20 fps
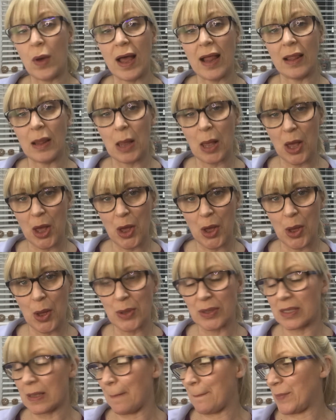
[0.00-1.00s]

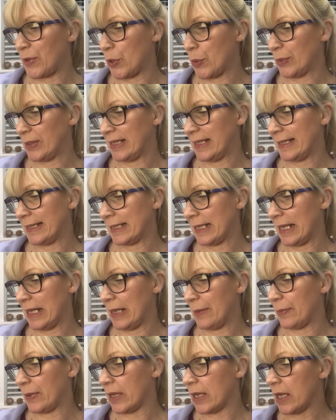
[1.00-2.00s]
well-earned beauty
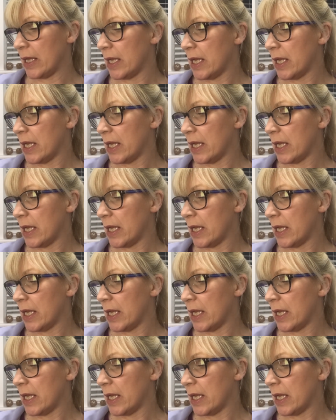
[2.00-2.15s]
sleep.